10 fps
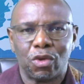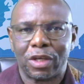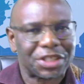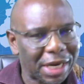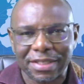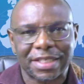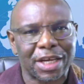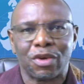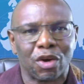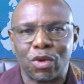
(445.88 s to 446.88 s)
Chances
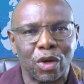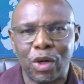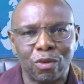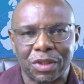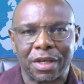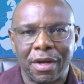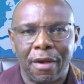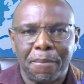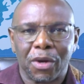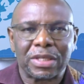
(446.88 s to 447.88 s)
are you are going to lose
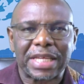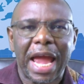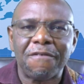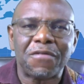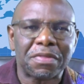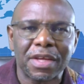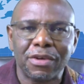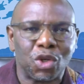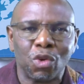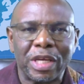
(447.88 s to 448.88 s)
because everything
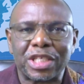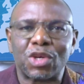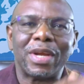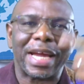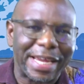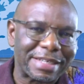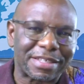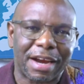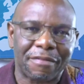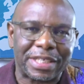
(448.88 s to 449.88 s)
you do is going
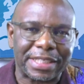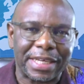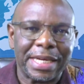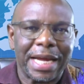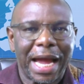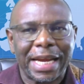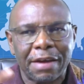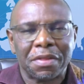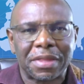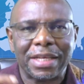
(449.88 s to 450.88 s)
against gravity. And
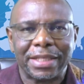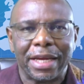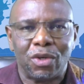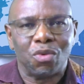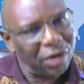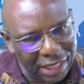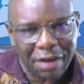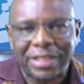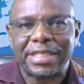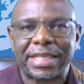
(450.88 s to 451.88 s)
everything they do,
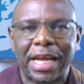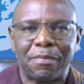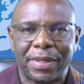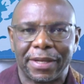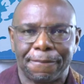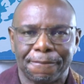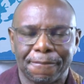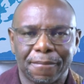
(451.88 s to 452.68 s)
gravity is helping them.